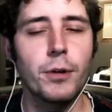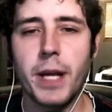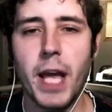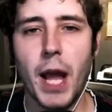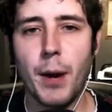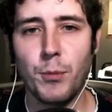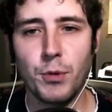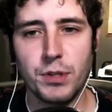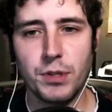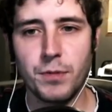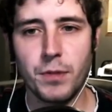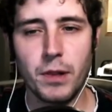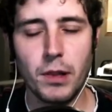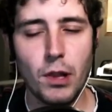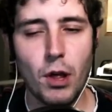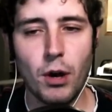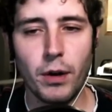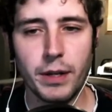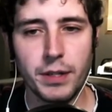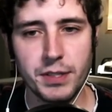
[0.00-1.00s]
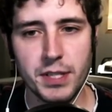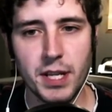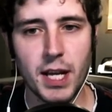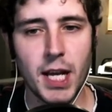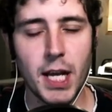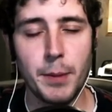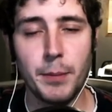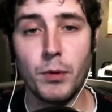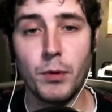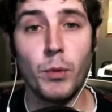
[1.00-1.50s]
mirror cameras for the
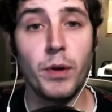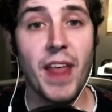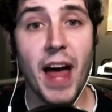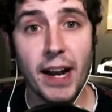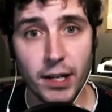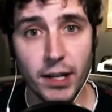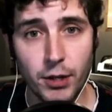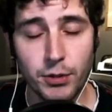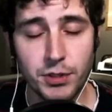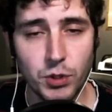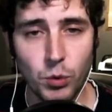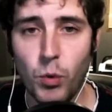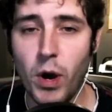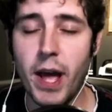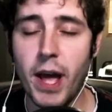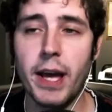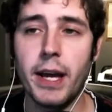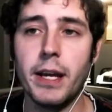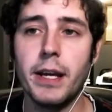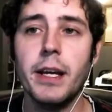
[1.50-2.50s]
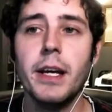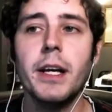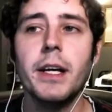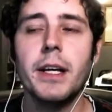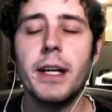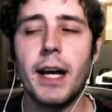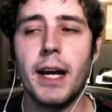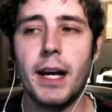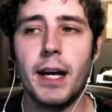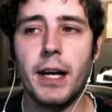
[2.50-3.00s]
longest time. And when that goes away,